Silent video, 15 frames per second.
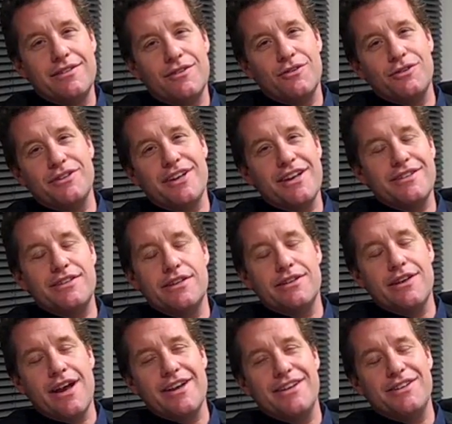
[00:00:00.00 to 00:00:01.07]
early
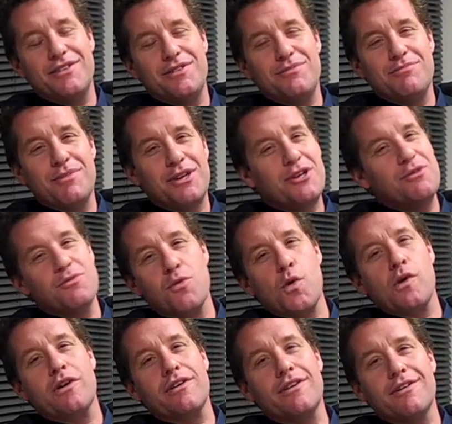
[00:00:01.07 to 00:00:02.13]
1990s Mickey
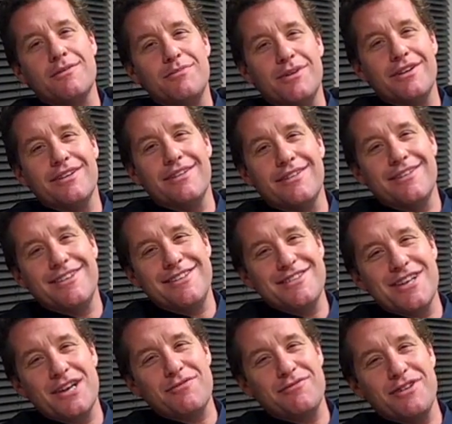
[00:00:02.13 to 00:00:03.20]
Rourke, but he's
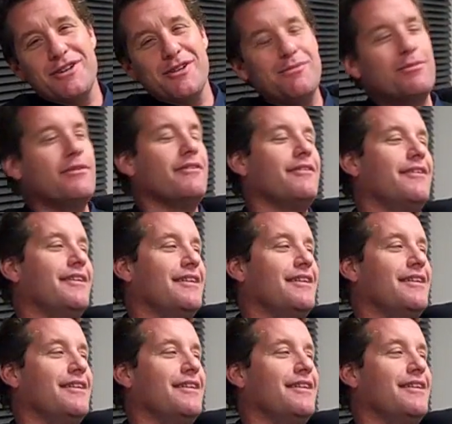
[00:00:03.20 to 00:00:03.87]
not available.